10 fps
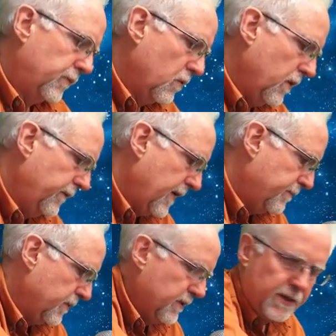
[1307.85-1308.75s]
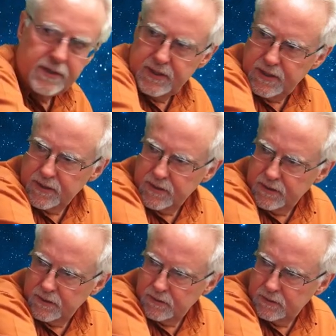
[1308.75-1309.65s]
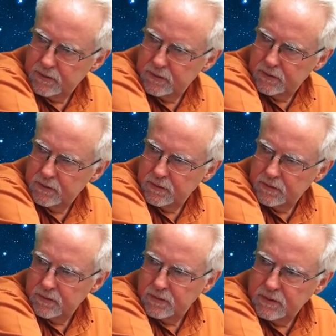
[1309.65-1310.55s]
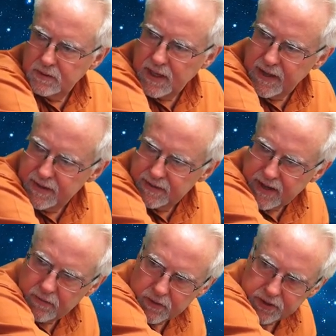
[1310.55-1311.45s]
What if I put it here? I think that will